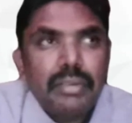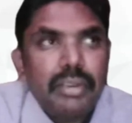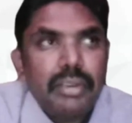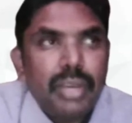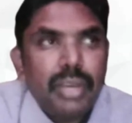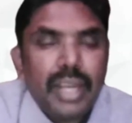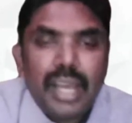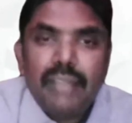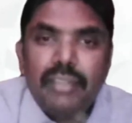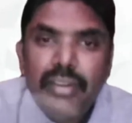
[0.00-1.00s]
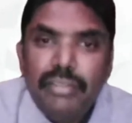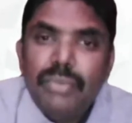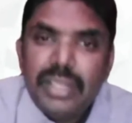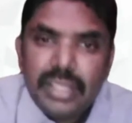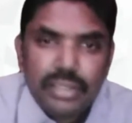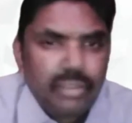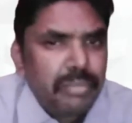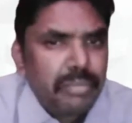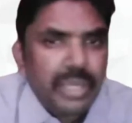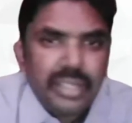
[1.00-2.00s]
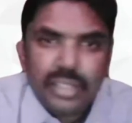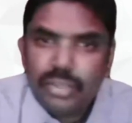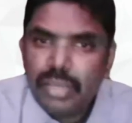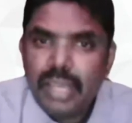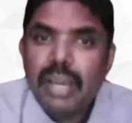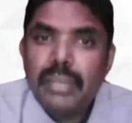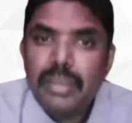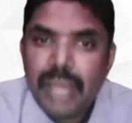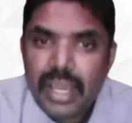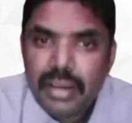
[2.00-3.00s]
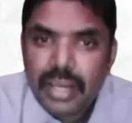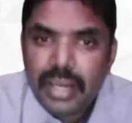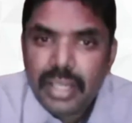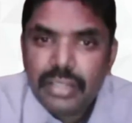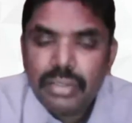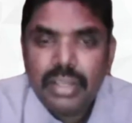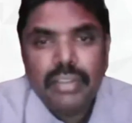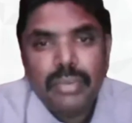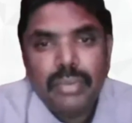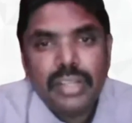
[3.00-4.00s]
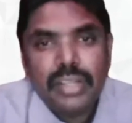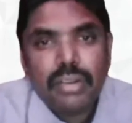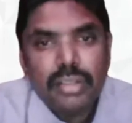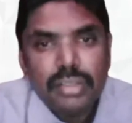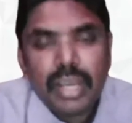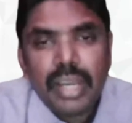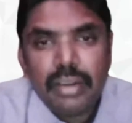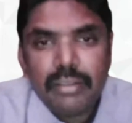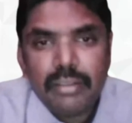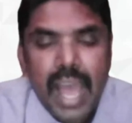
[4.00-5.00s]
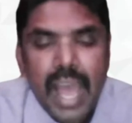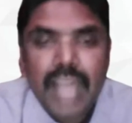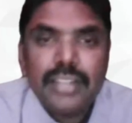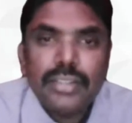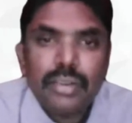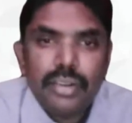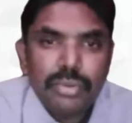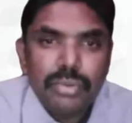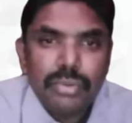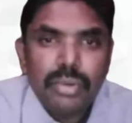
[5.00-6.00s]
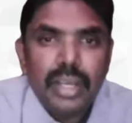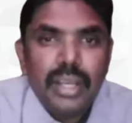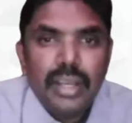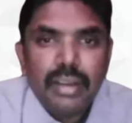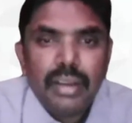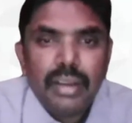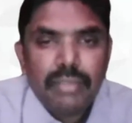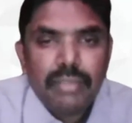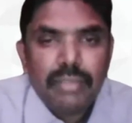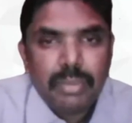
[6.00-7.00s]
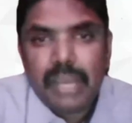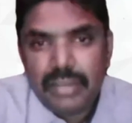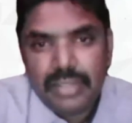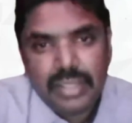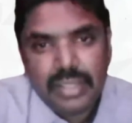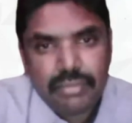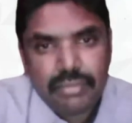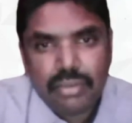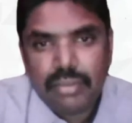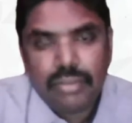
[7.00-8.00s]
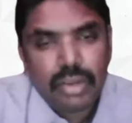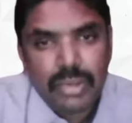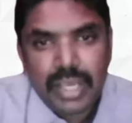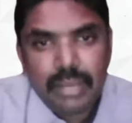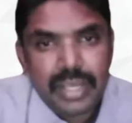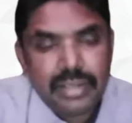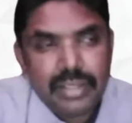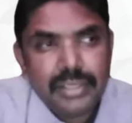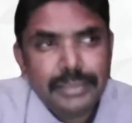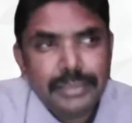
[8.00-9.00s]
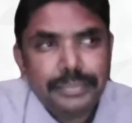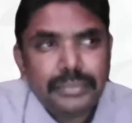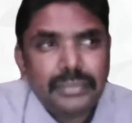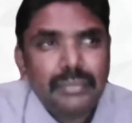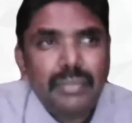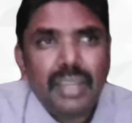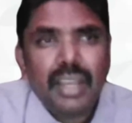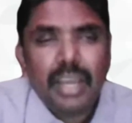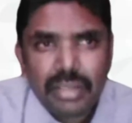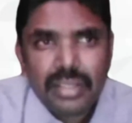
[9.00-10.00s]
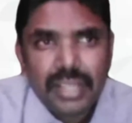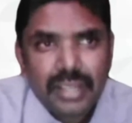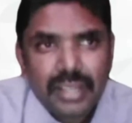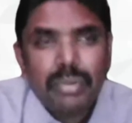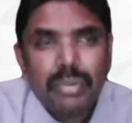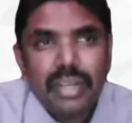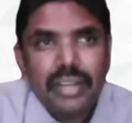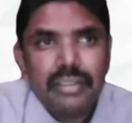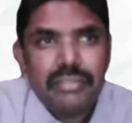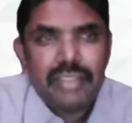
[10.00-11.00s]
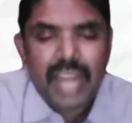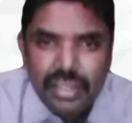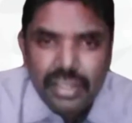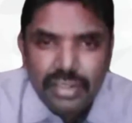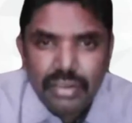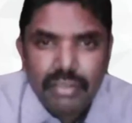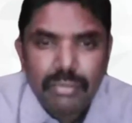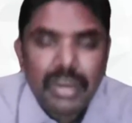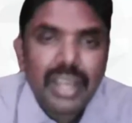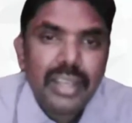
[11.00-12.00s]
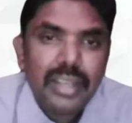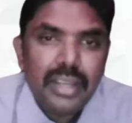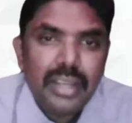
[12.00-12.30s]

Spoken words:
you can have review visits of patients who keep coming back, right? So the review visit also kind of adds on to from the primary visit for following up patients. Coming to the second point of traction of why